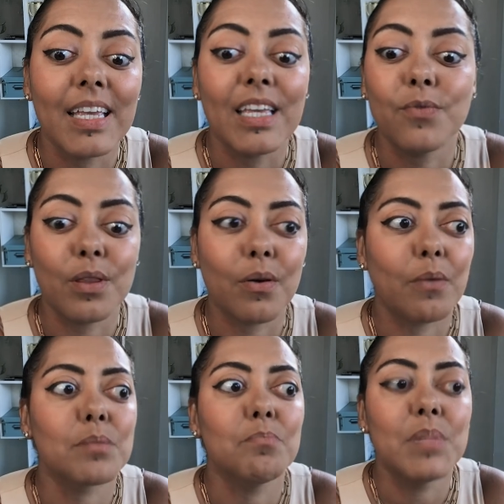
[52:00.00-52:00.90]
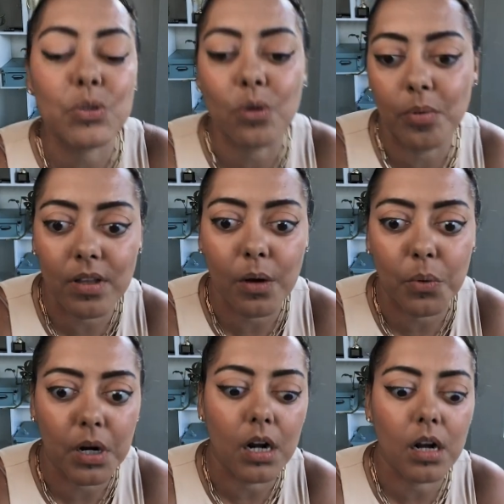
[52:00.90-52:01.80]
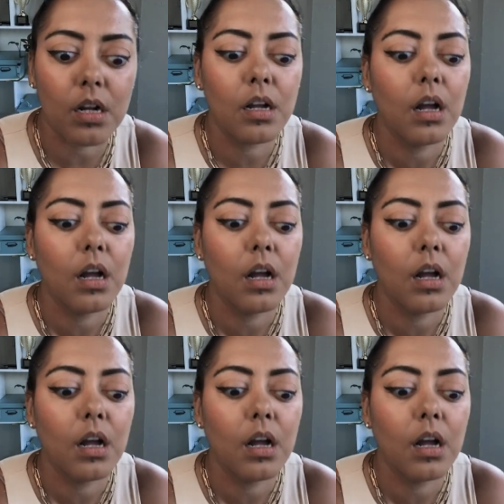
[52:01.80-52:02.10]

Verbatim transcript: even though I was miserable at work.